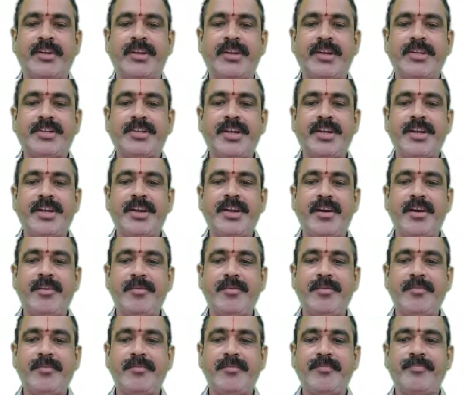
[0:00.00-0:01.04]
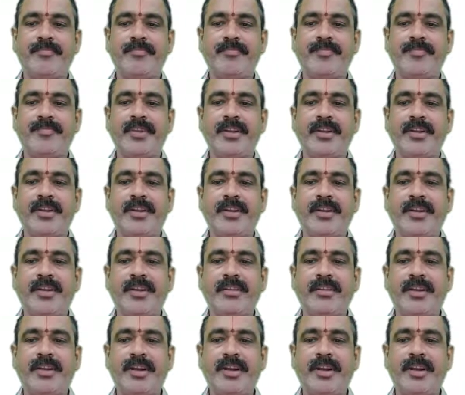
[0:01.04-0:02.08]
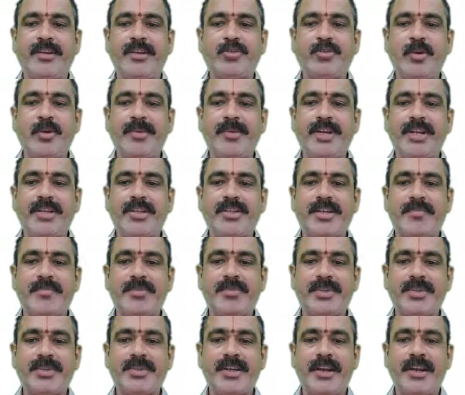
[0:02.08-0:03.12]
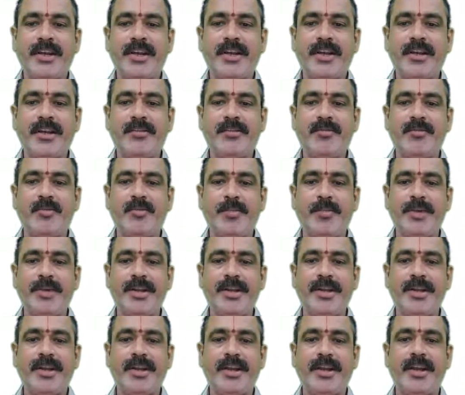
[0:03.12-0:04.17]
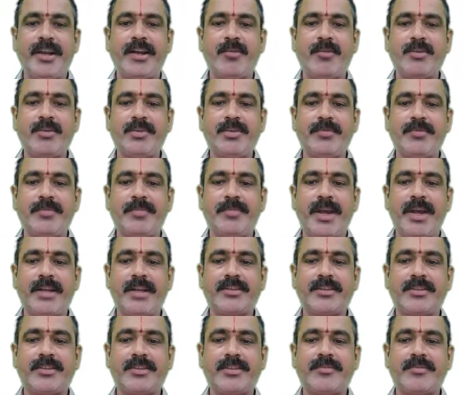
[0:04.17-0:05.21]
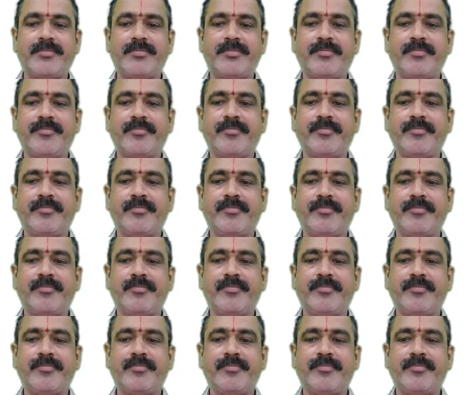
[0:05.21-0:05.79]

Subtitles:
Let's see now. There are so many steps in opening accounts with banks.